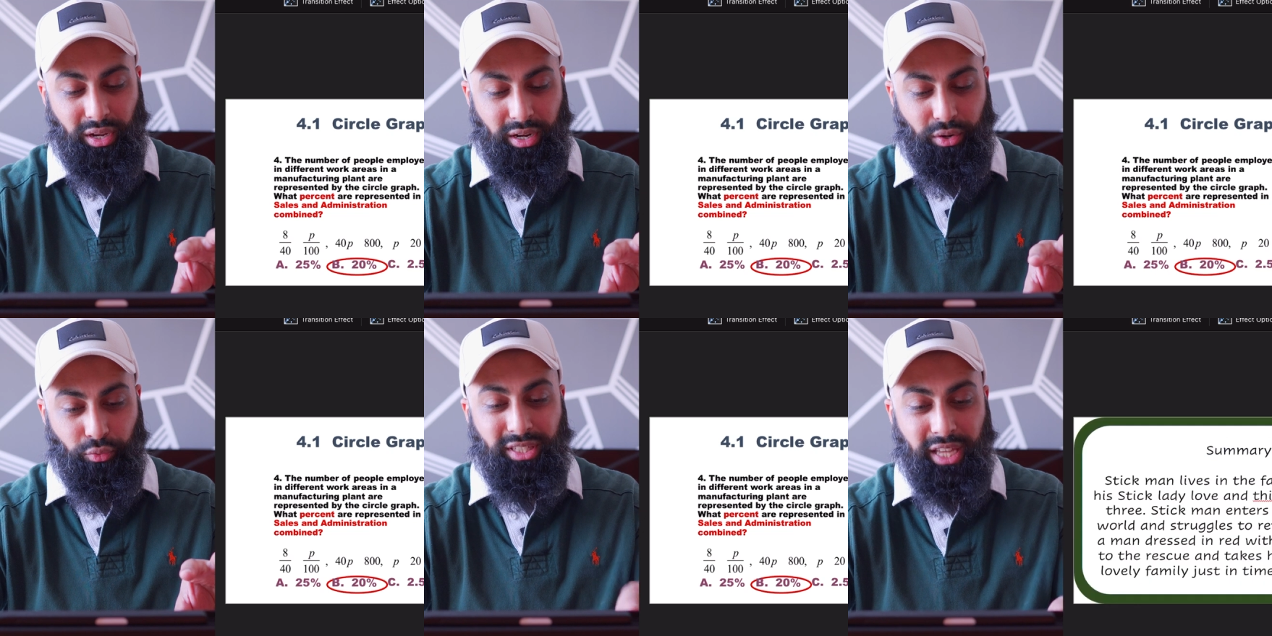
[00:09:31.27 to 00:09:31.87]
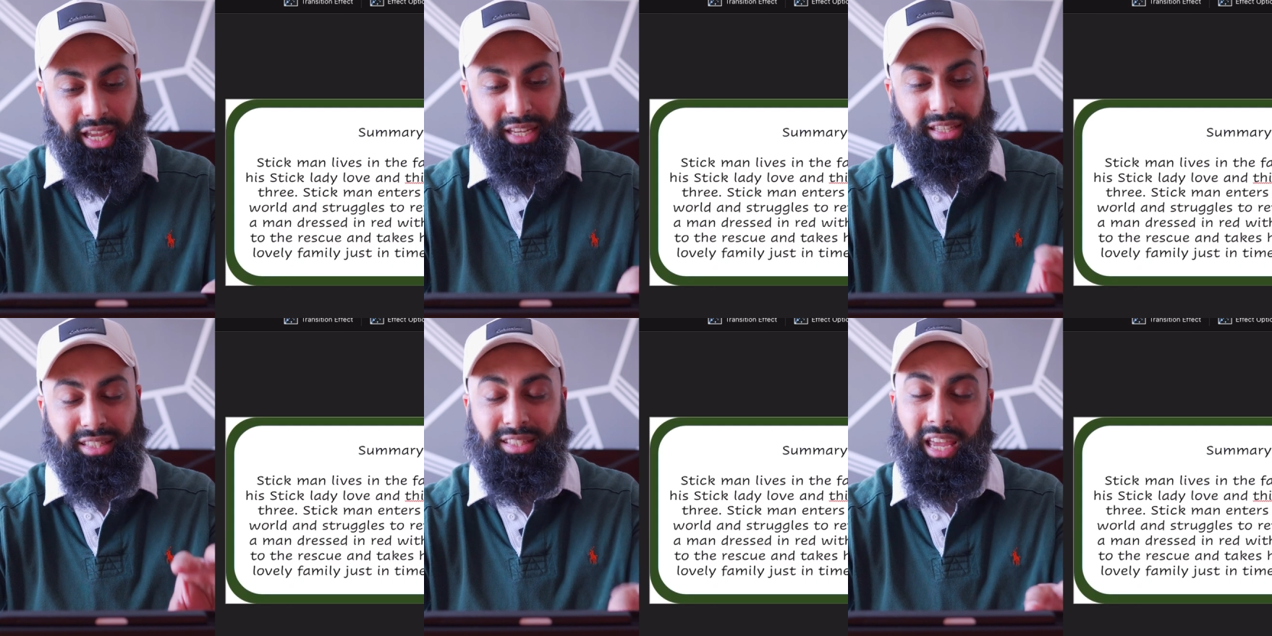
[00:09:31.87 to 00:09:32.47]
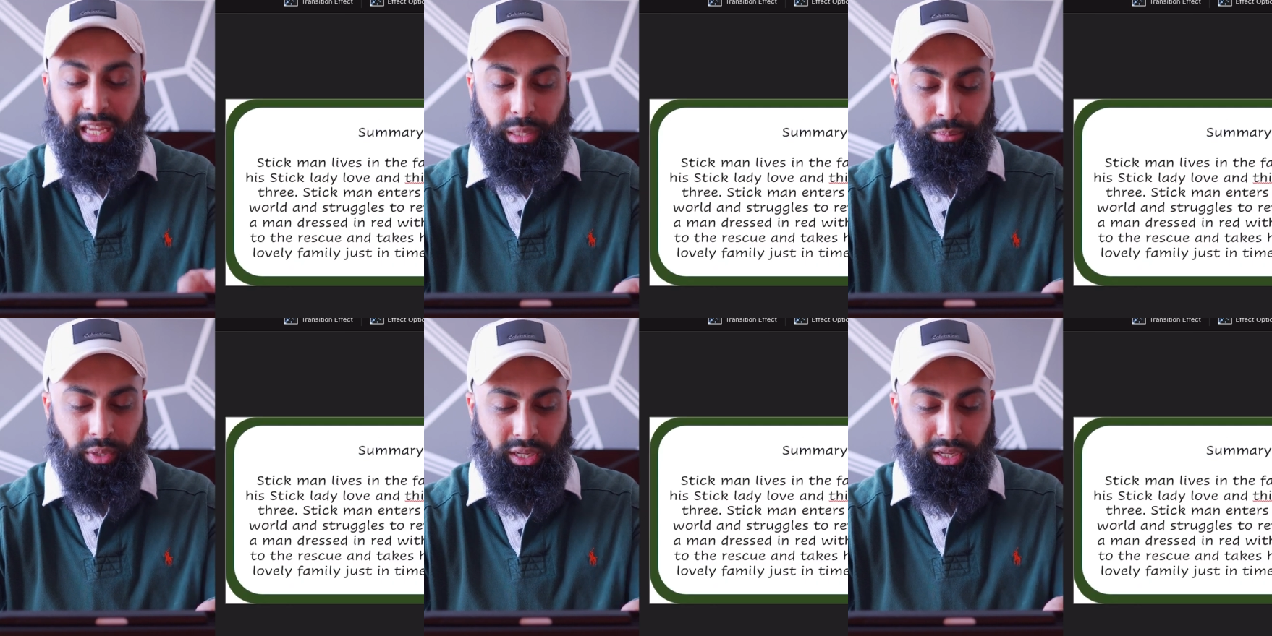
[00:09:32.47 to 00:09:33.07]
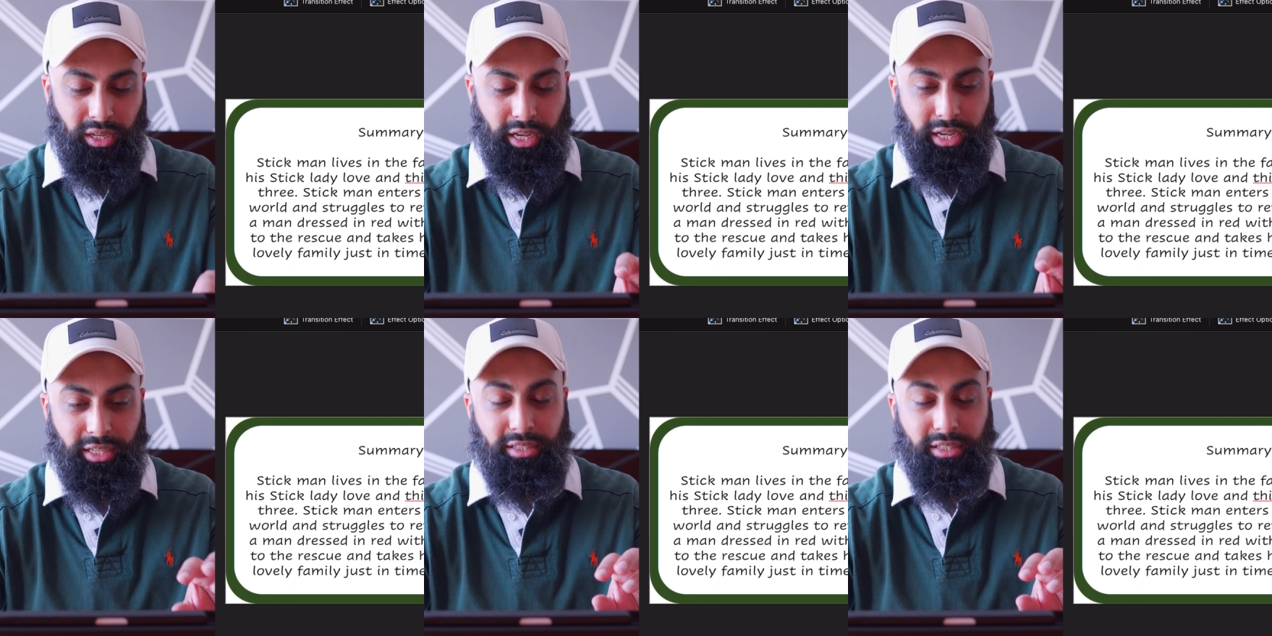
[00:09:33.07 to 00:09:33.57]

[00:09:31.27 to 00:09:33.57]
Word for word: uh, retain the same uh,